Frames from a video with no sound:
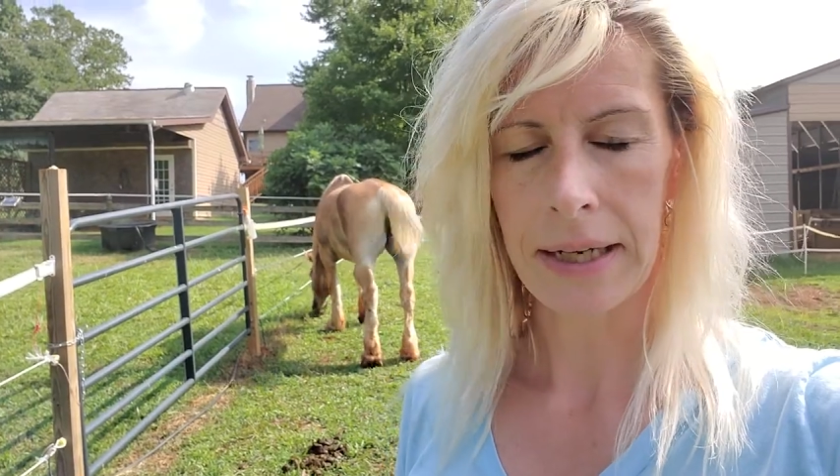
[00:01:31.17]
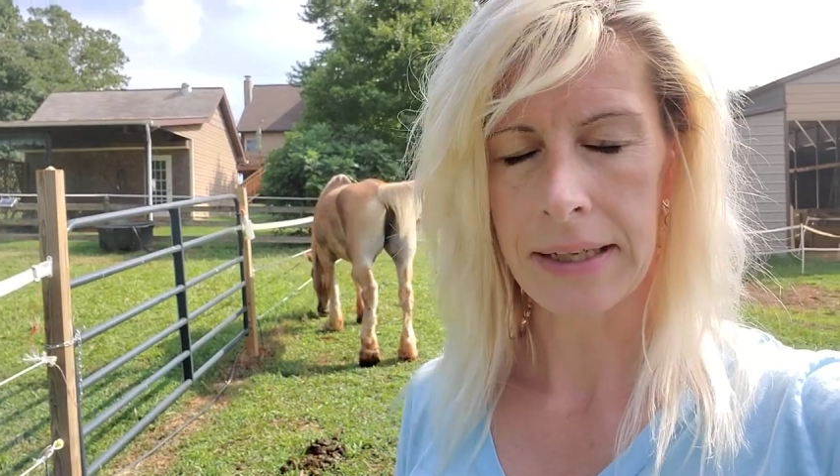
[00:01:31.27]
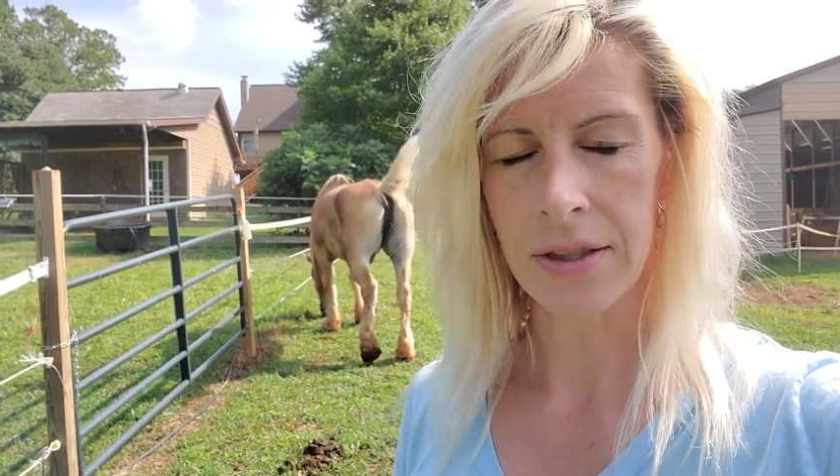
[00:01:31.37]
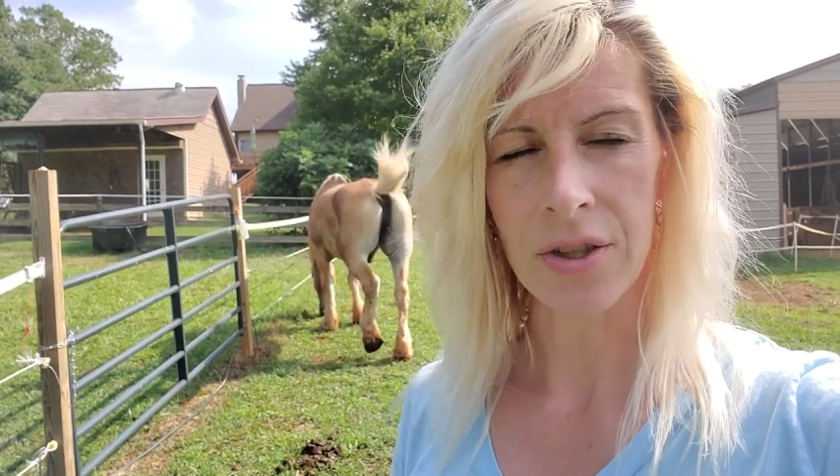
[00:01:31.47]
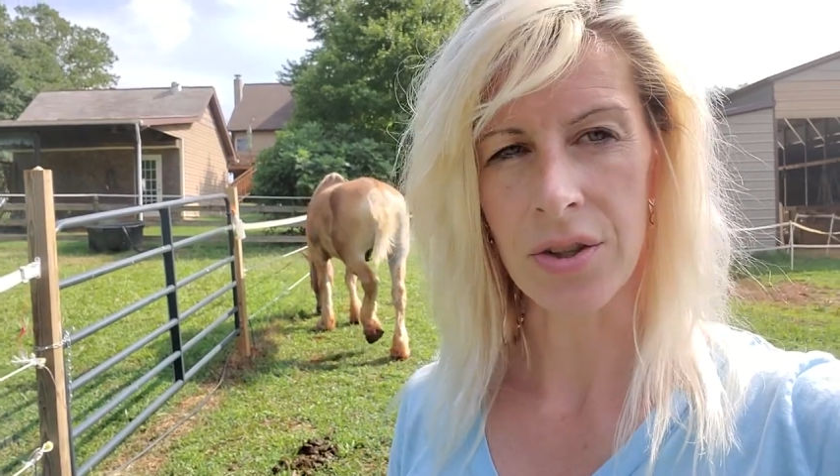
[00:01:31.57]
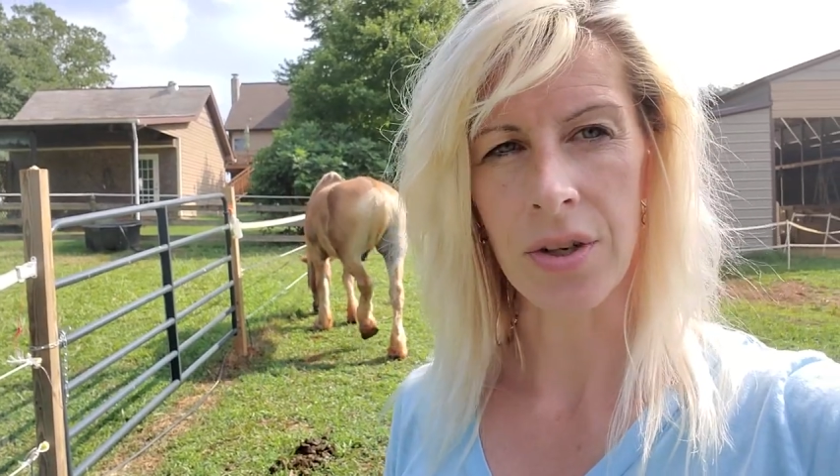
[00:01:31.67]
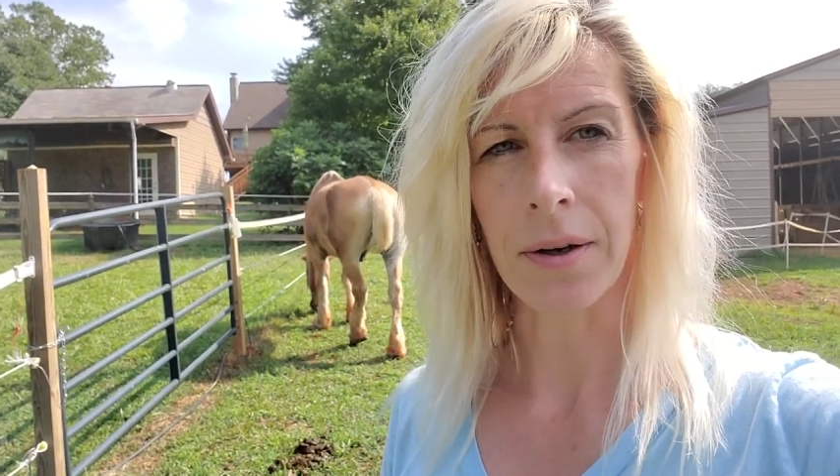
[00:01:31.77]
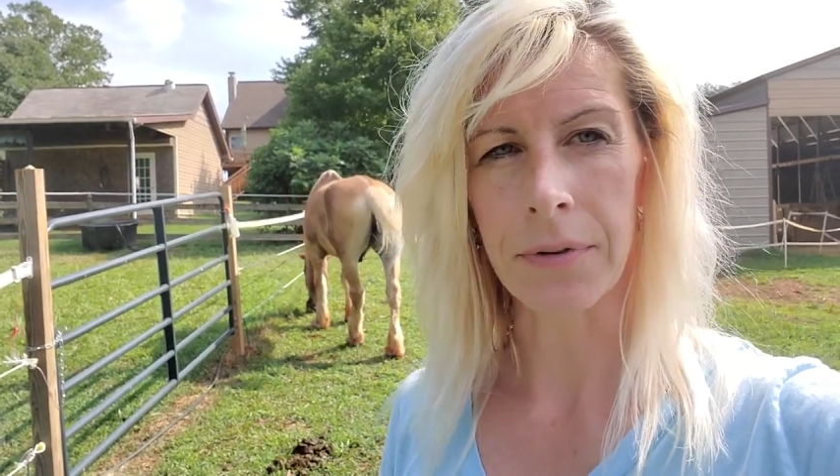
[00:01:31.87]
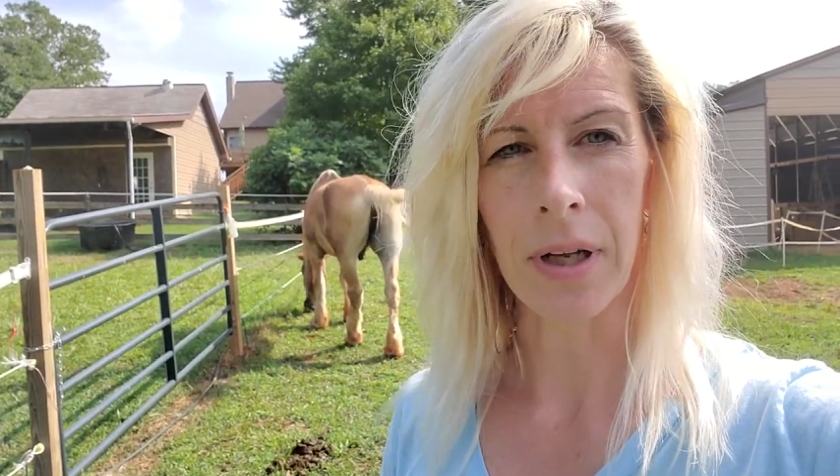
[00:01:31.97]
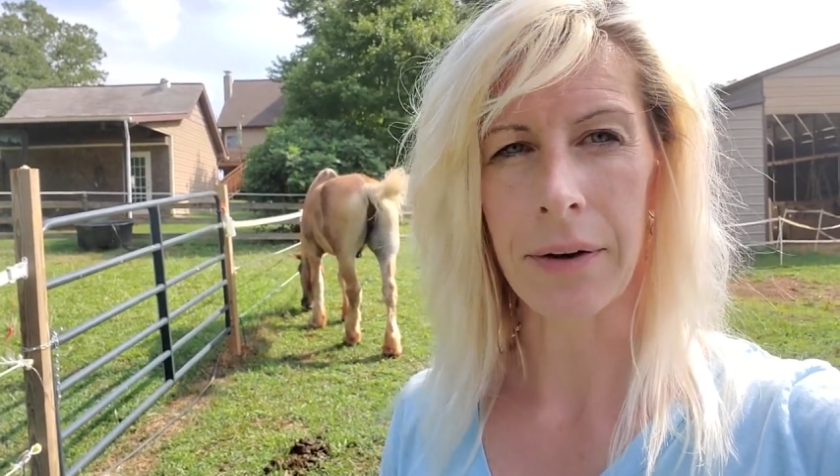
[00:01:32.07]
it's just
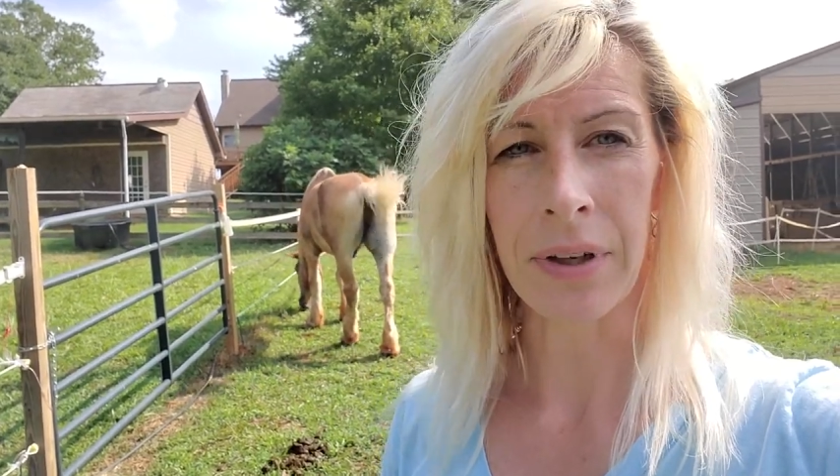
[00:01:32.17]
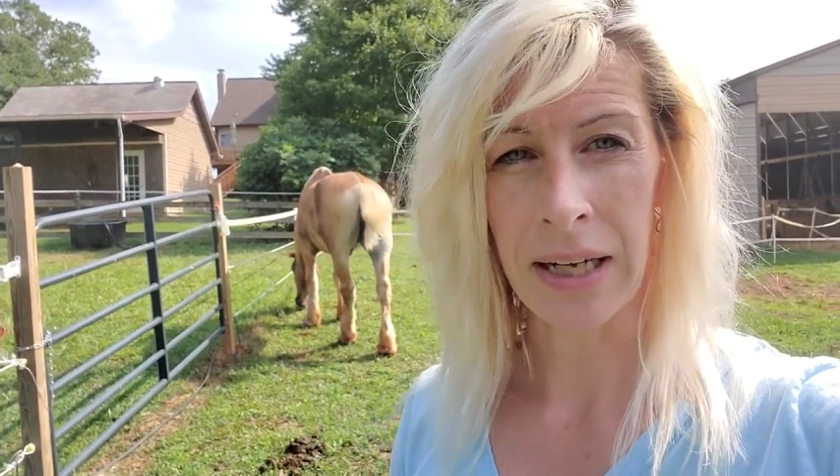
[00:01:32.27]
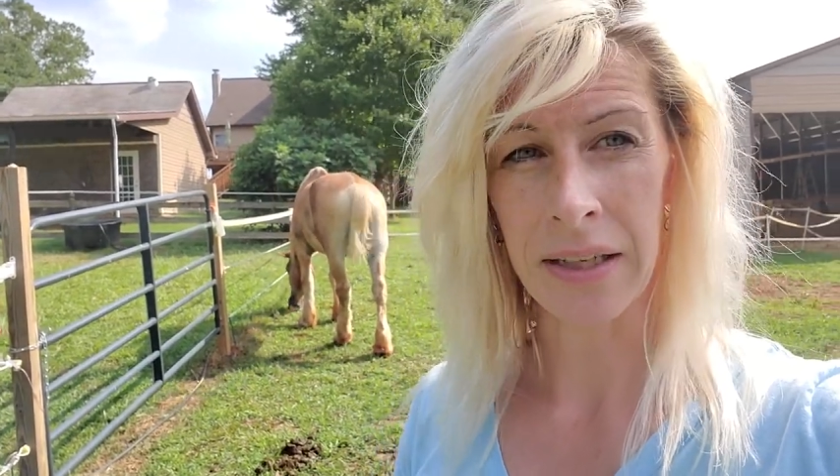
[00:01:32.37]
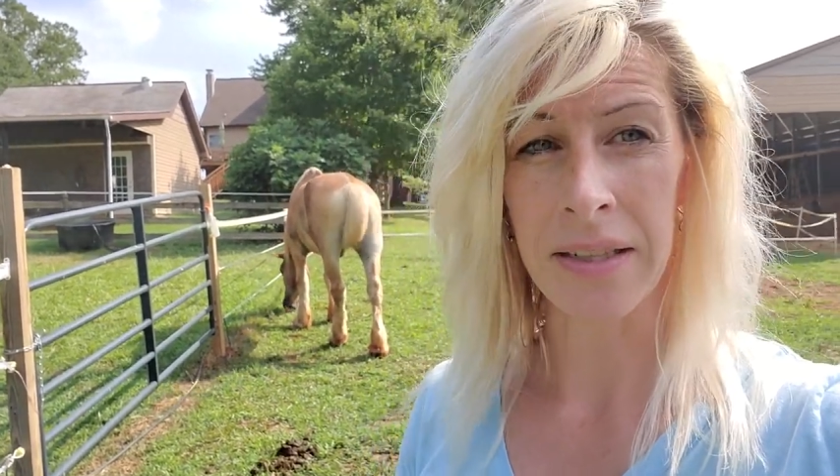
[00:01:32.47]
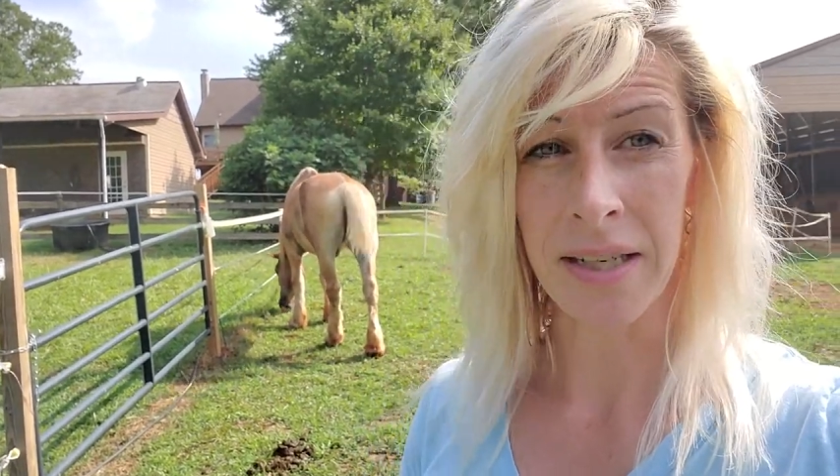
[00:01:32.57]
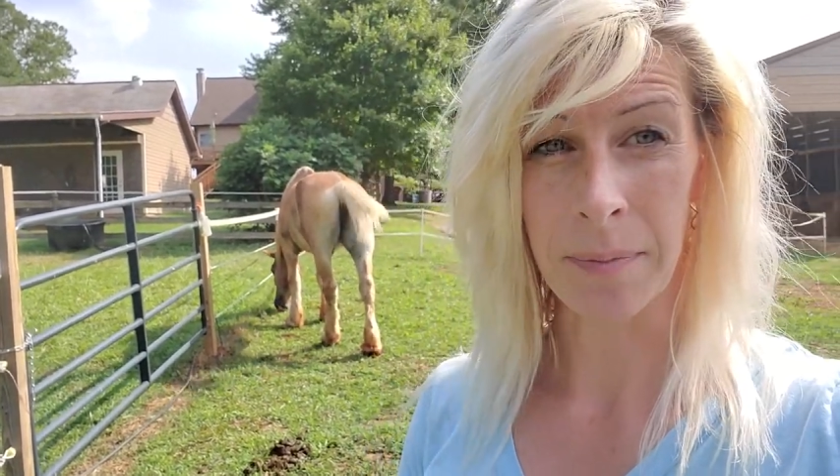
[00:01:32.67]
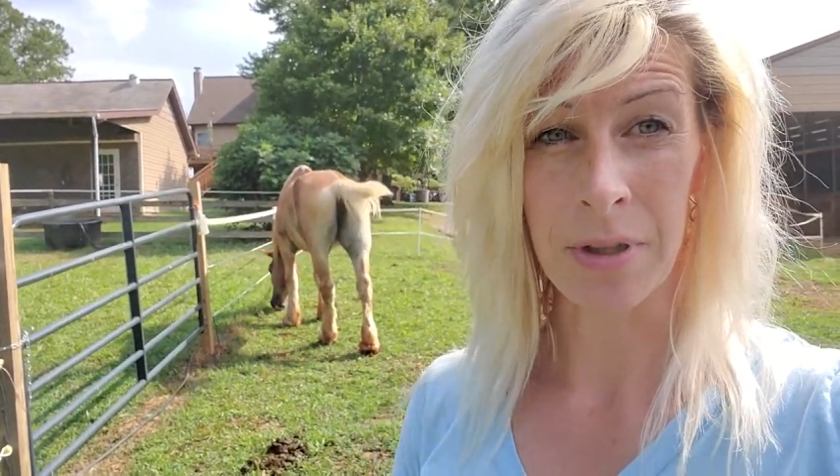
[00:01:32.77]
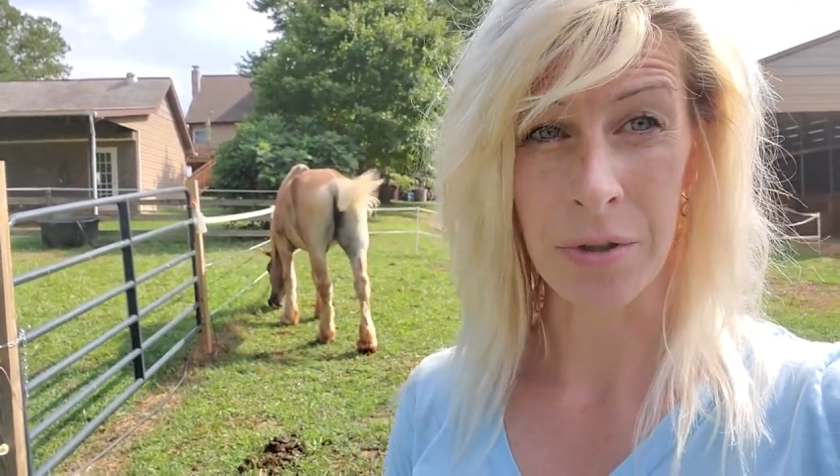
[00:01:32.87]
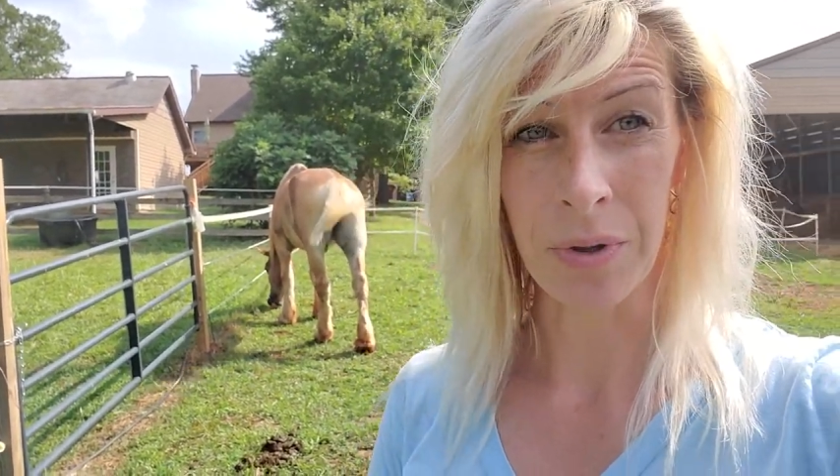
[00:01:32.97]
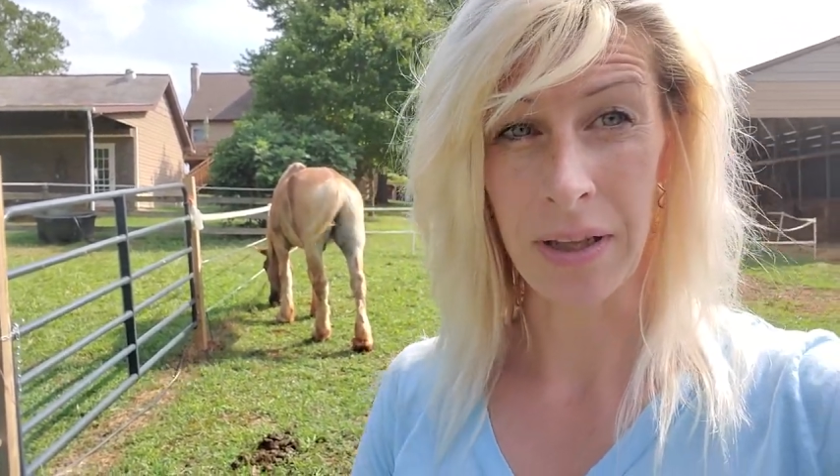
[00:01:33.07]
awful. I haven't had any time to
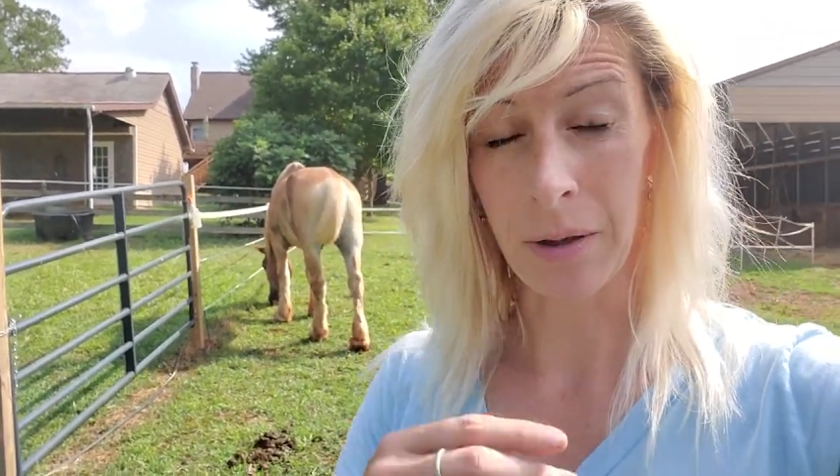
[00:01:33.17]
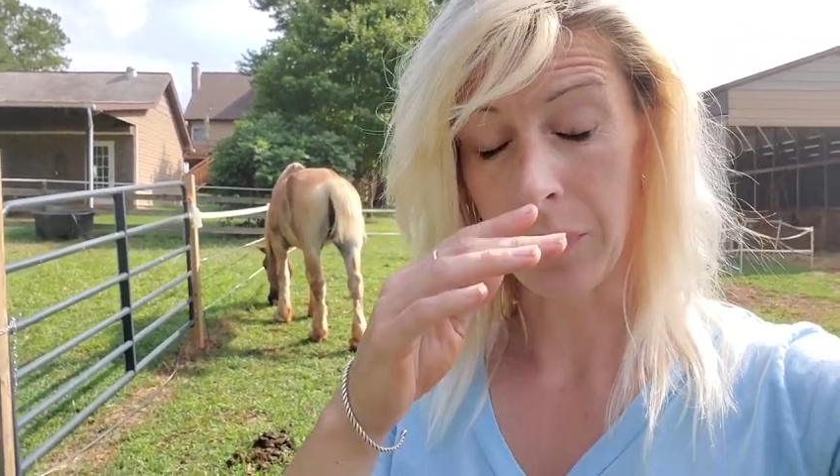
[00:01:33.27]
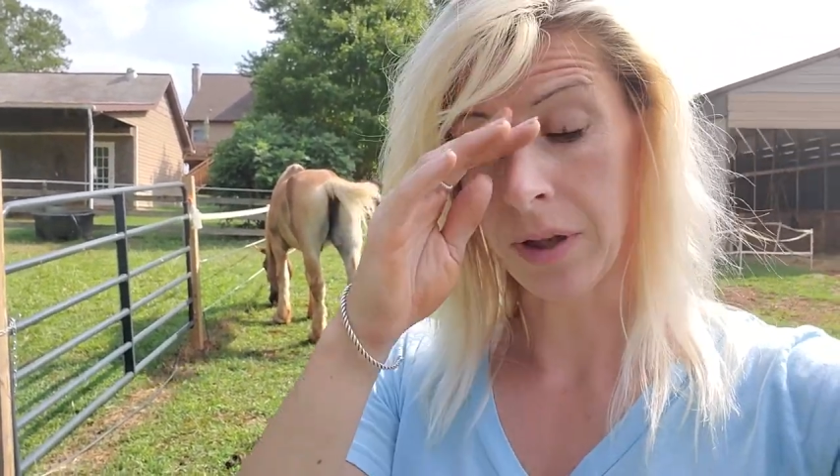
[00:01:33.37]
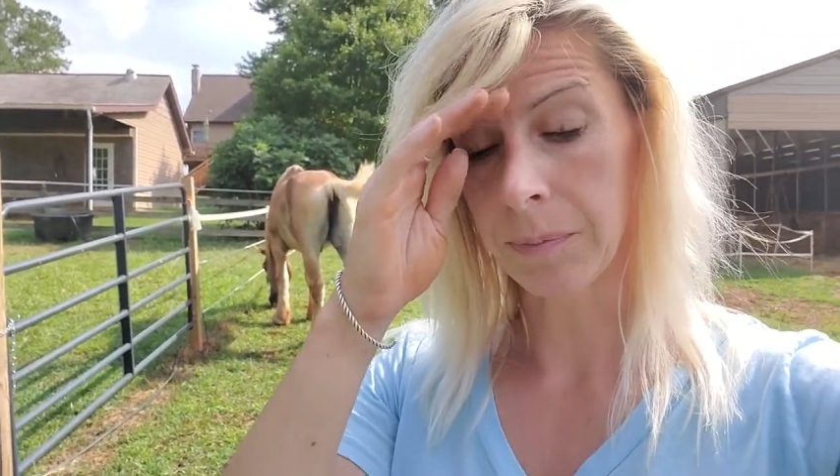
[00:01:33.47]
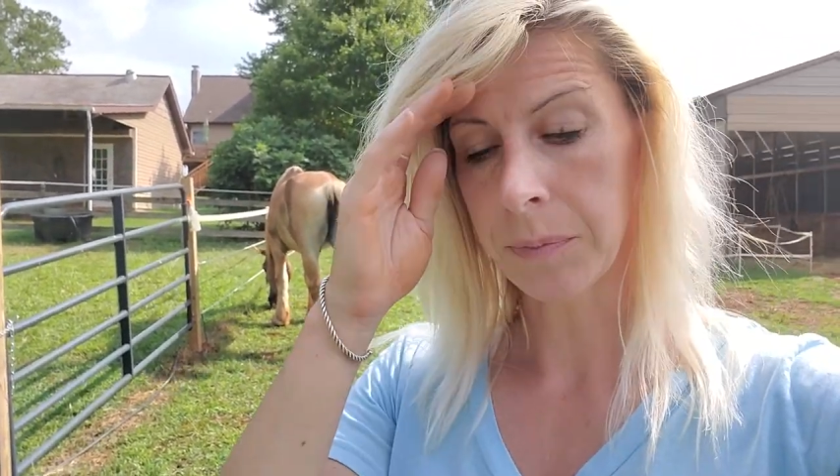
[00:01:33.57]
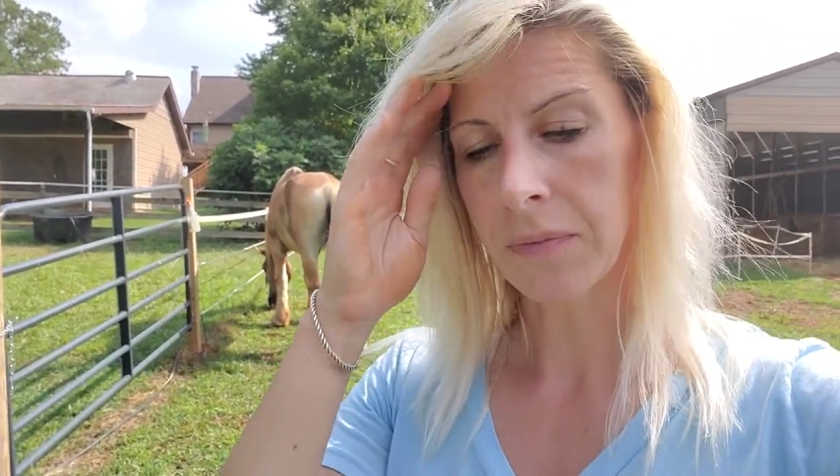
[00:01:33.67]
do anything with it.